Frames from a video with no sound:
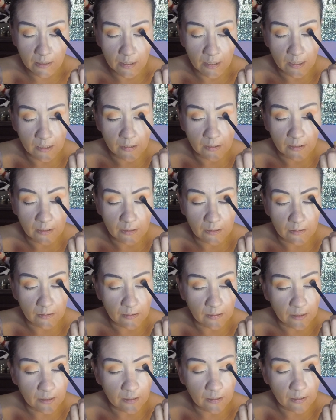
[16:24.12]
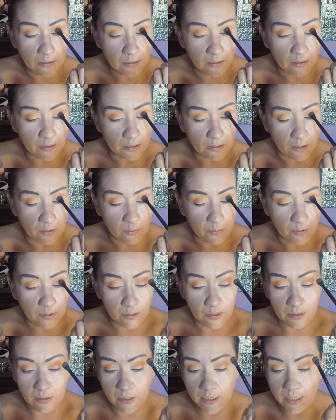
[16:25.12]
A little lower
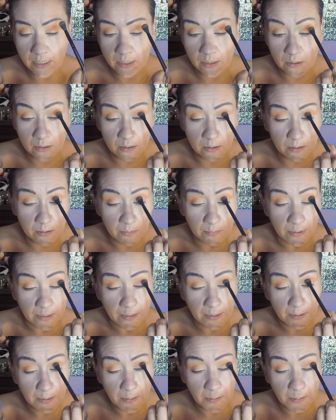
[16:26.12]
here. Wait.